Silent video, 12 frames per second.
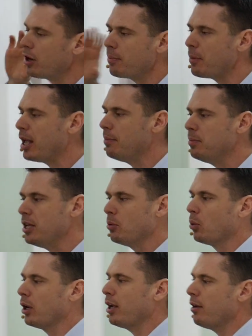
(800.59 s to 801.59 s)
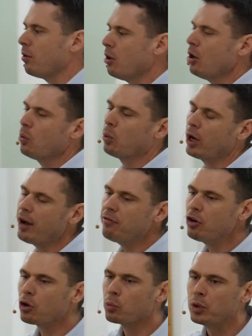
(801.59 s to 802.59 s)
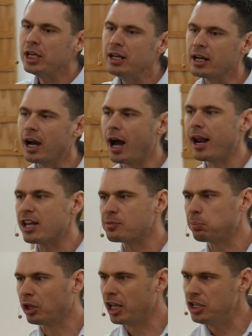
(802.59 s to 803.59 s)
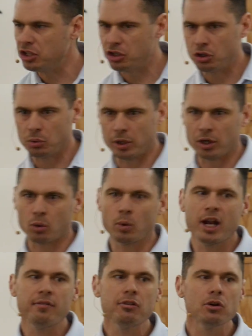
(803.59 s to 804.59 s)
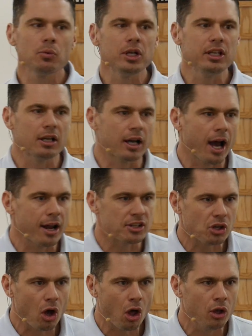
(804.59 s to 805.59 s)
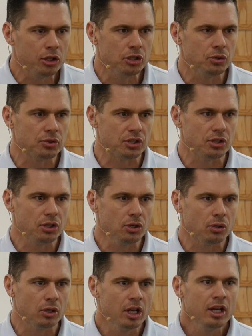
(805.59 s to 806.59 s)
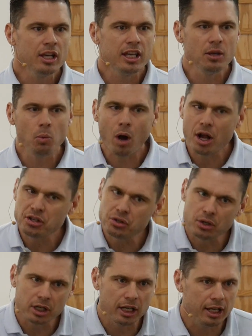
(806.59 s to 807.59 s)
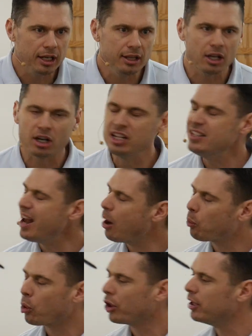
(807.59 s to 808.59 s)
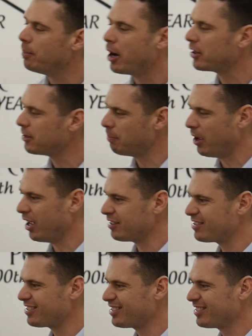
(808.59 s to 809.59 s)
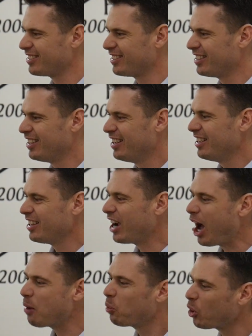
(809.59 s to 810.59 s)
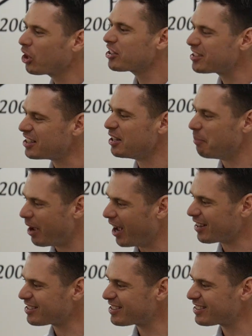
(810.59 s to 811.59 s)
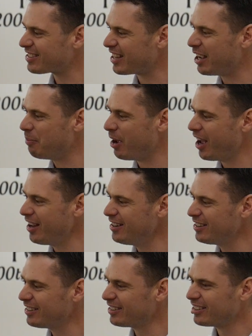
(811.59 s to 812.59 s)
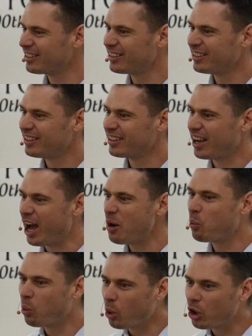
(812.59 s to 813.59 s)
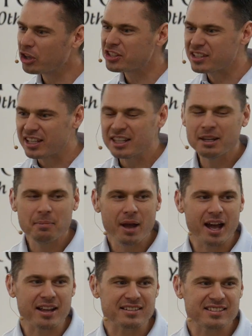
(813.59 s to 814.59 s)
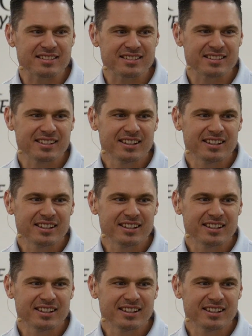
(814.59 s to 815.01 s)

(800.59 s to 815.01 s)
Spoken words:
it may be, whatever arena God has placed you in or whatever arena God is calling you to do. He wants you to get in there, and he's not worried about the mess. God works in the mess. Amen? God works in the mess.